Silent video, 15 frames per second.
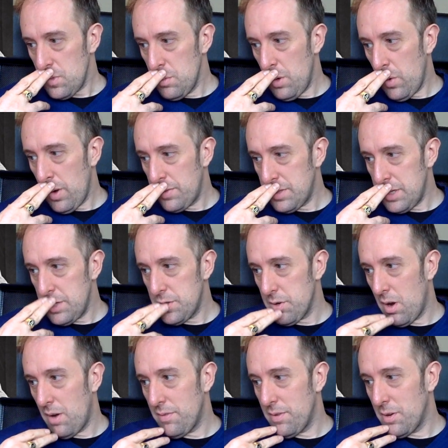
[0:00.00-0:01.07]
my wife's
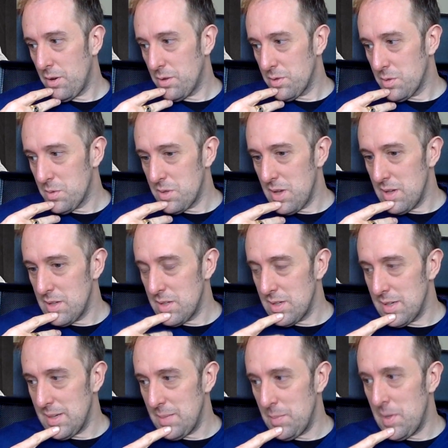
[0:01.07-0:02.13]
teacher often also says,
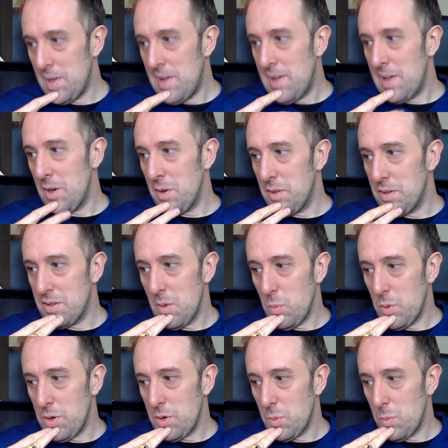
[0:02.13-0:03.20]
you know, is that
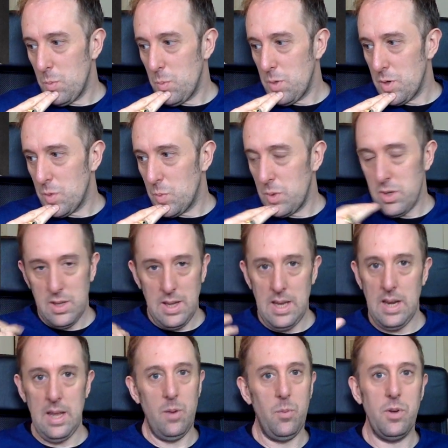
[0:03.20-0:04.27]
when you're really
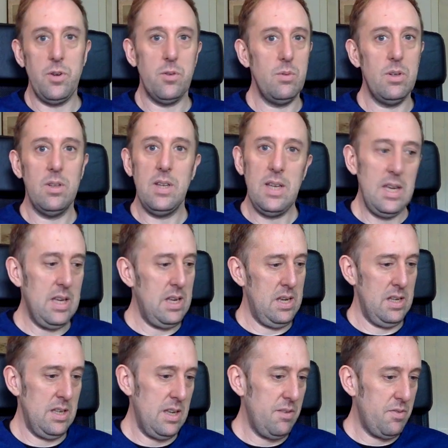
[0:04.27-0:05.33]
in it, when you're really in
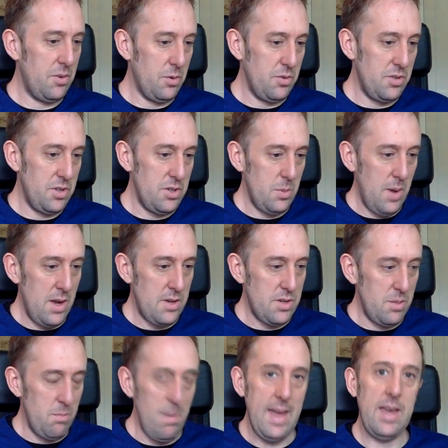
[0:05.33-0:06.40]
a difficult
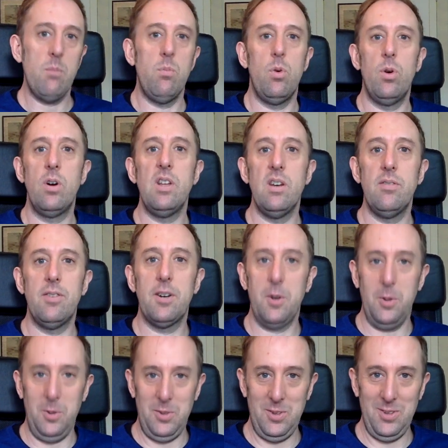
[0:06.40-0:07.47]
situation, make it more
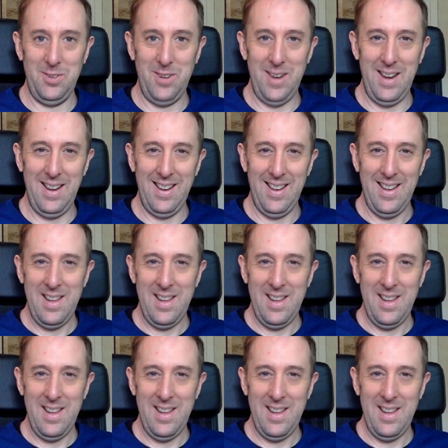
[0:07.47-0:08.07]
difficult, right?